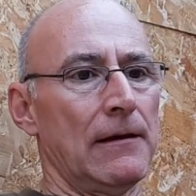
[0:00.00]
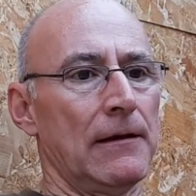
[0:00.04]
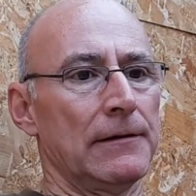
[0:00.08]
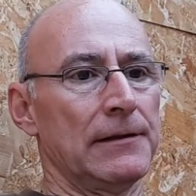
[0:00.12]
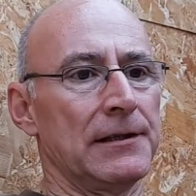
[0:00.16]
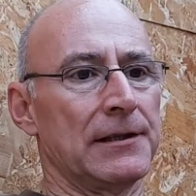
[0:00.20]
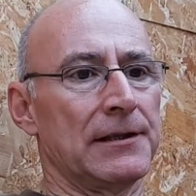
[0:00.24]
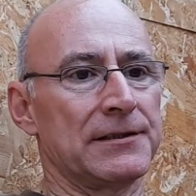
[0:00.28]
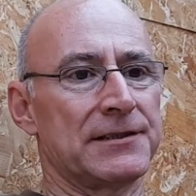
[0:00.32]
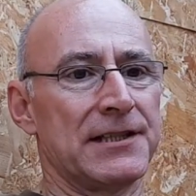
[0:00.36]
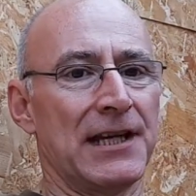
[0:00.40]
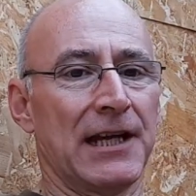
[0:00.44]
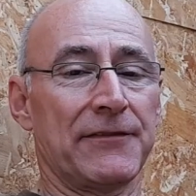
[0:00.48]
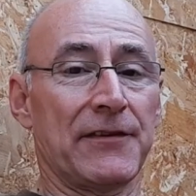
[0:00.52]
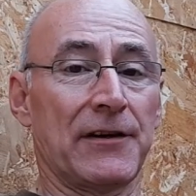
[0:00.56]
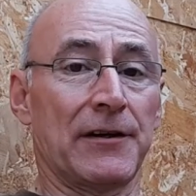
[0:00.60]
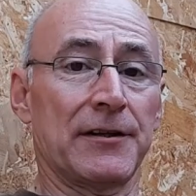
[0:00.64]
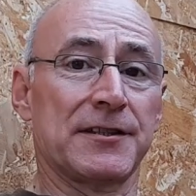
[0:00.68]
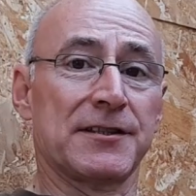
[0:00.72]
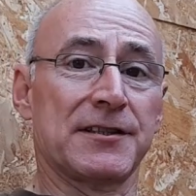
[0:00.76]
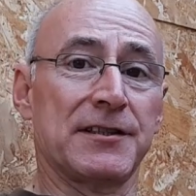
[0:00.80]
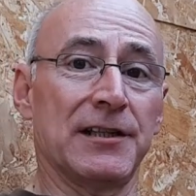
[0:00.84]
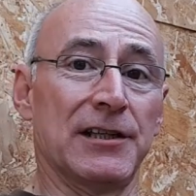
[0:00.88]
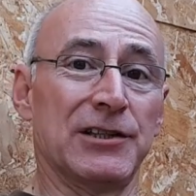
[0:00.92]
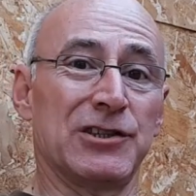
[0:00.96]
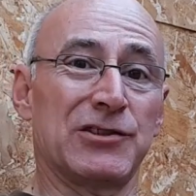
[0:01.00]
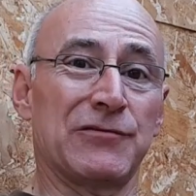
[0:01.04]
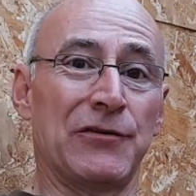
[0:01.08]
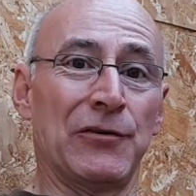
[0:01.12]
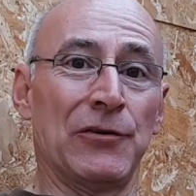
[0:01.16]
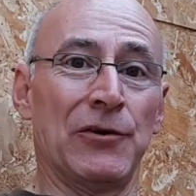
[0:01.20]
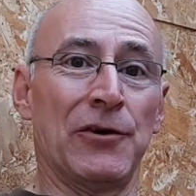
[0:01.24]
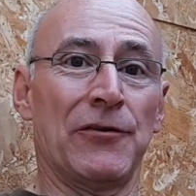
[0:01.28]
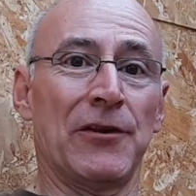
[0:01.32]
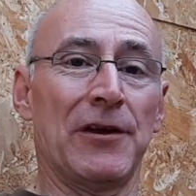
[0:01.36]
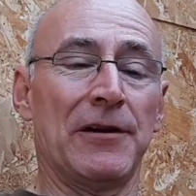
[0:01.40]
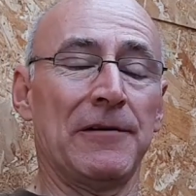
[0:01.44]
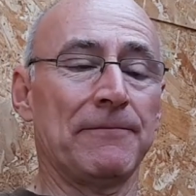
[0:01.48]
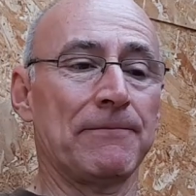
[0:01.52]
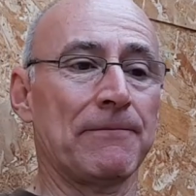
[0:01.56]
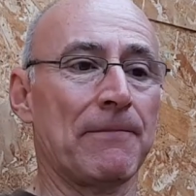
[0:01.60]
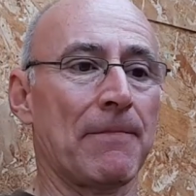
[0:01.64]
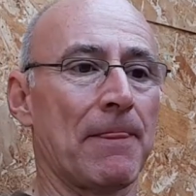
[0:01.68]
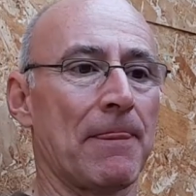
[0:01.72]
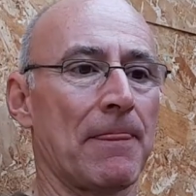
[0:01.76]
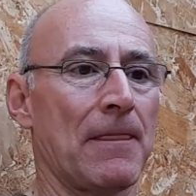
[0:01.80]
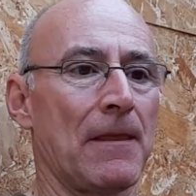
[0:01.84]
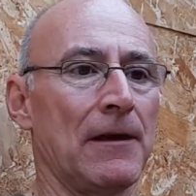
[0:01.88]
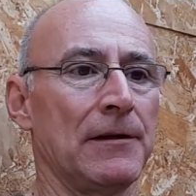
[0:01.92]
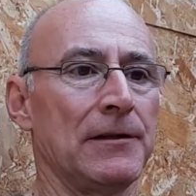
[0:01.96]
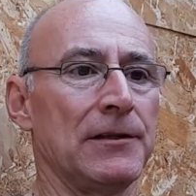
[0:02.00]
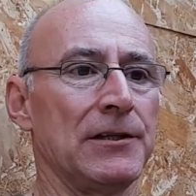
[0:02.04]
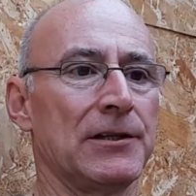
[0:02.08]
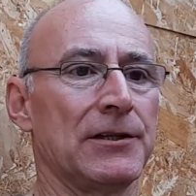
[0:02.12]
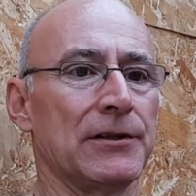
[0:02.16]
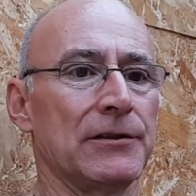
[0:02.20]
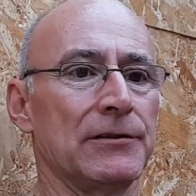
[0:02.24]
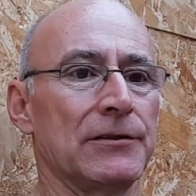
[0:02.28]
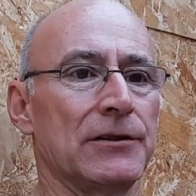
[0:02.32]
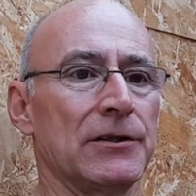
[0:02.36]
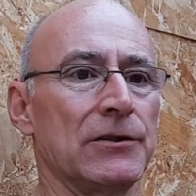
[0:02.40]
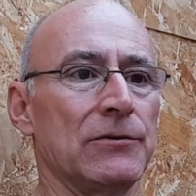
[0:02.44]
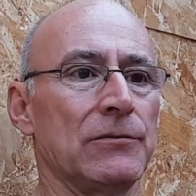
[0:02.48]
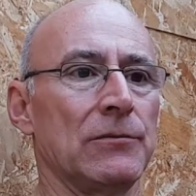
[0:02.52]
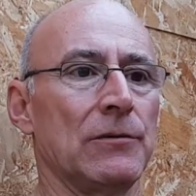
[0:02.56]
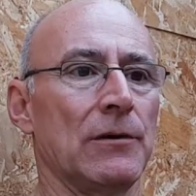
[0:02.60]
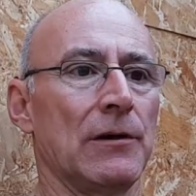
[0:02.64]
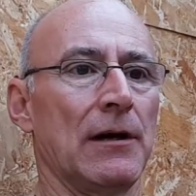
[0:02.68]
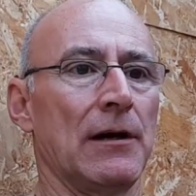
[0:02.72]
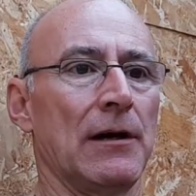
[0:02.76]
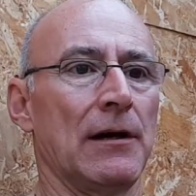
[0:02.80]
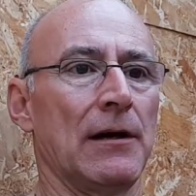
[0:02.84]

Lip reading: You can take that a stage further and you can do